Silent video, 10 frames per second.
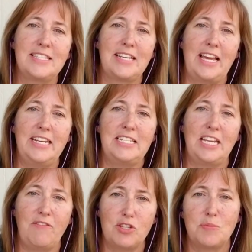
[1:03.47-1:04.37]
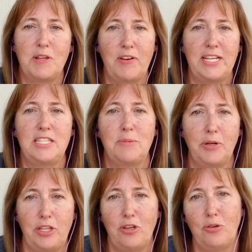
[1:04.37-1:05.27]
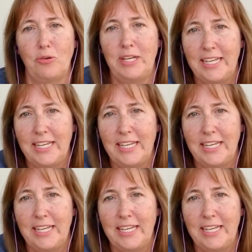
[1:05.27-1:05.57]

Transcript: kind of to give you some advice to put you